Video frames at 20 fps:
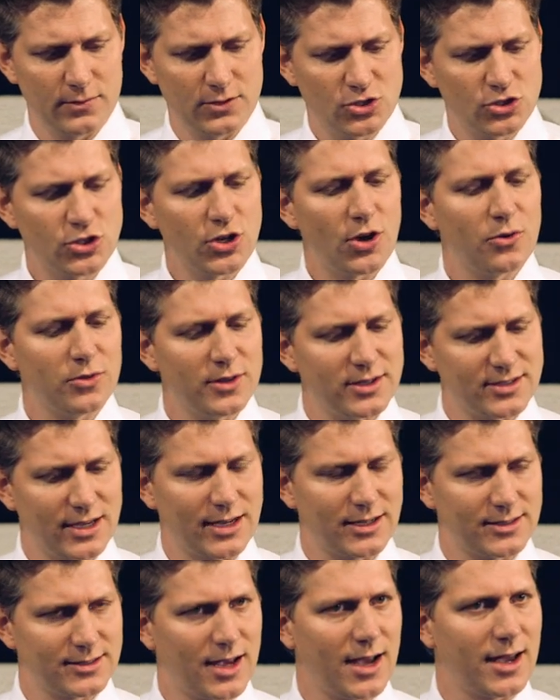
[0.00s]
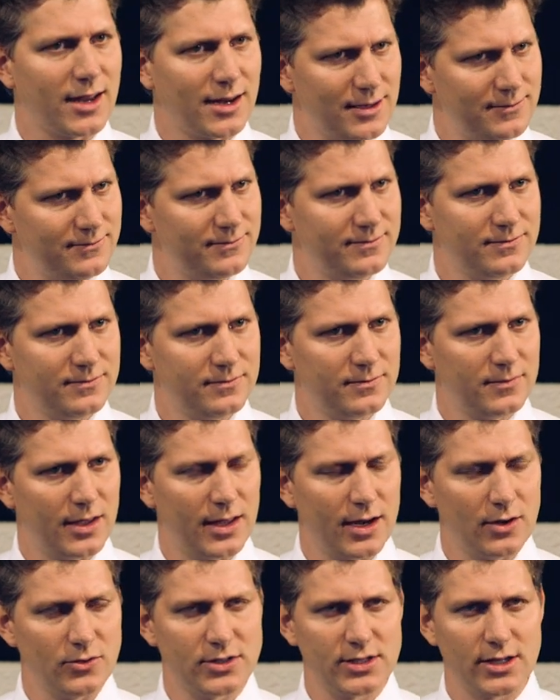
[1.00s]
show this anxiety.
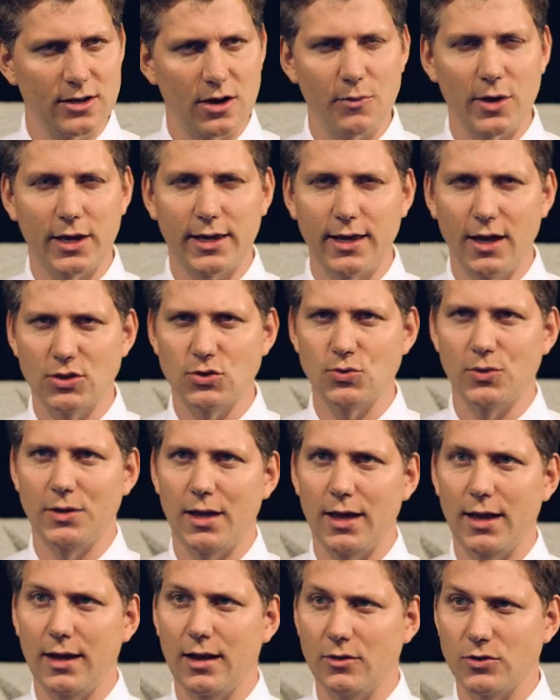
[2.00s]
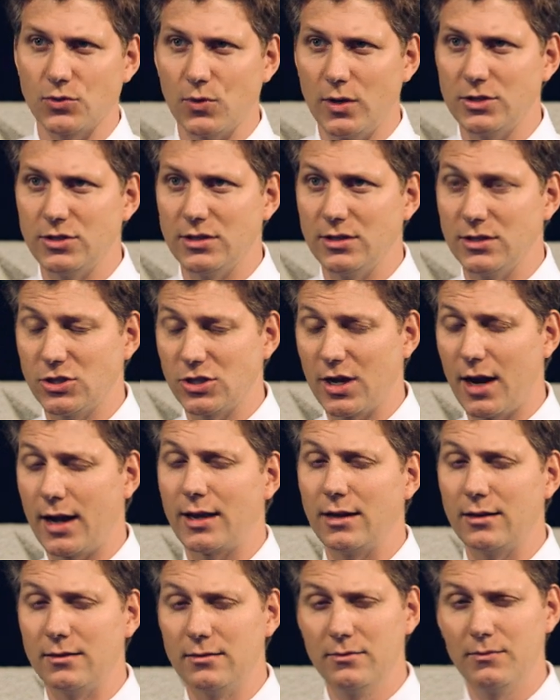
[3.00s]
And I was sitting on my couch one night and I was watching The
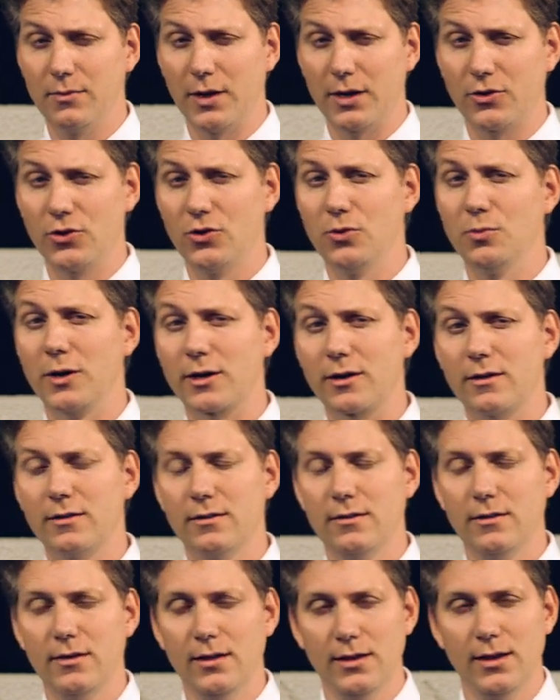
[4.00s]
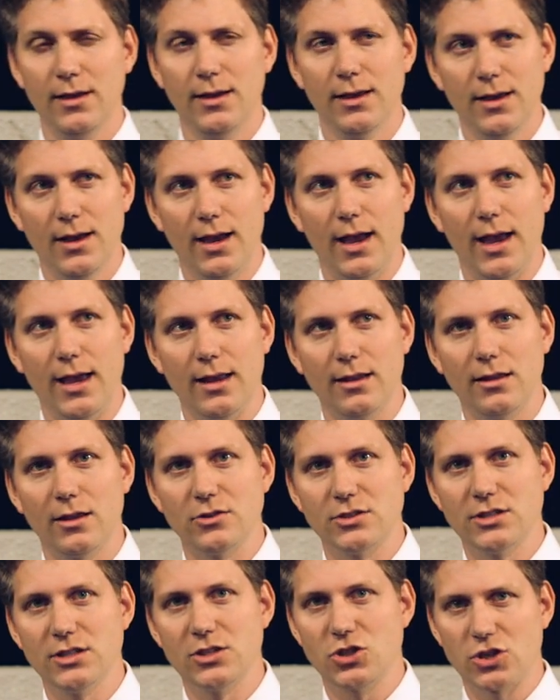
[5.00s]
Shining by Kubrick. And
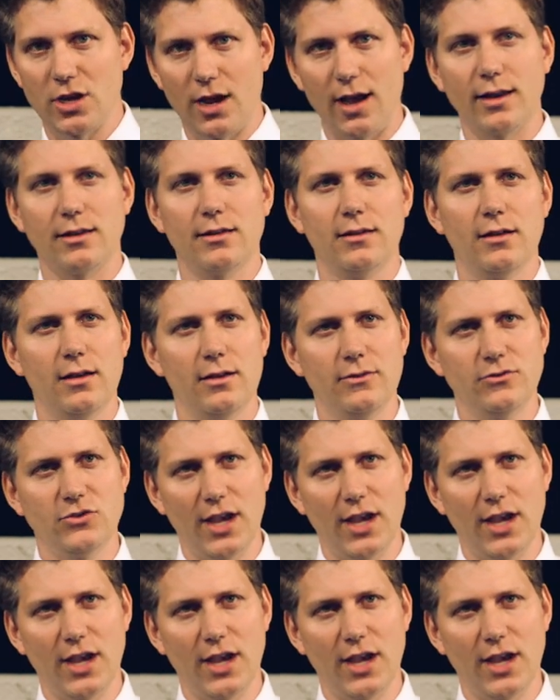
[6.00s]
there's this shot of